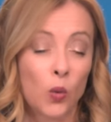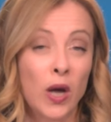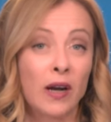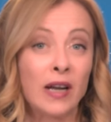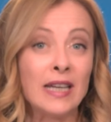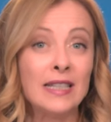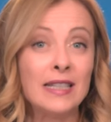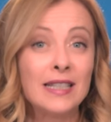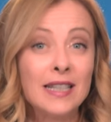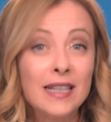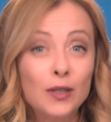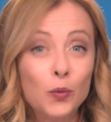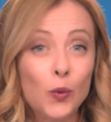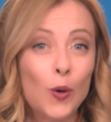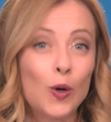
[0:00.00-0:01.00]
We are
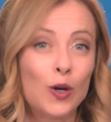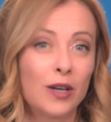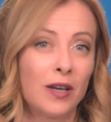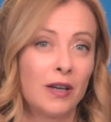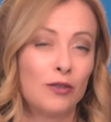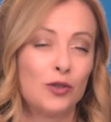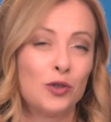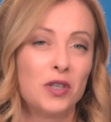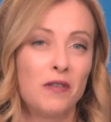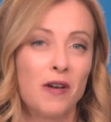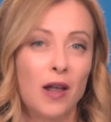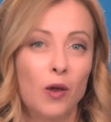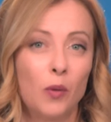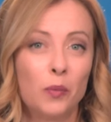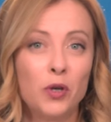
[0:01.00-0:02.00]
indeed working to
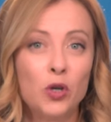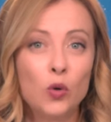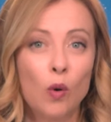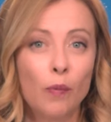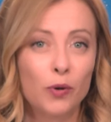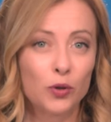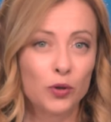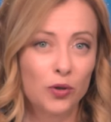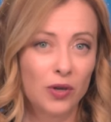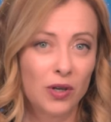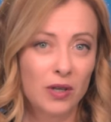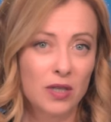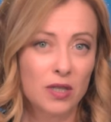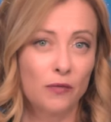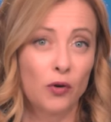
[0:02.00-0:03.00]
develop new
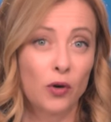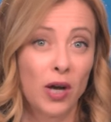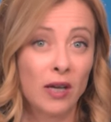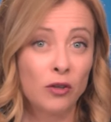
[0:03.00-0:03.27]
opportunities for